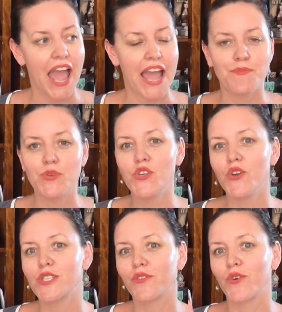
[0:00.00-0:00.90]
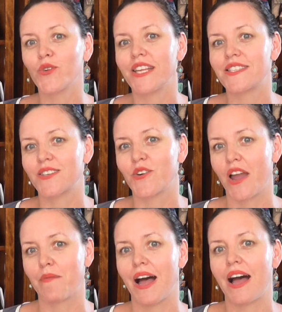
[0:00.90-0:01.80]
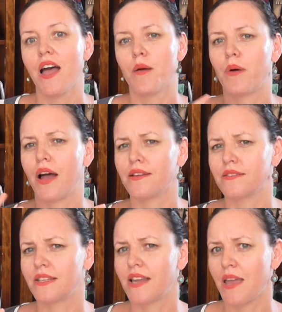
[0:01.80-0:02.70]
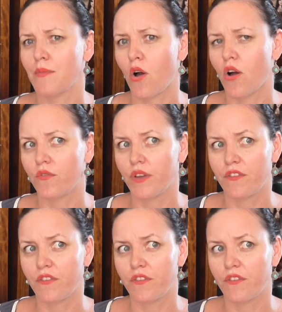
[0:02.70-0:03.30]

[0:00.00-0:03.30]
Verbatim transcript: a beautiful Instagrammer by the name of,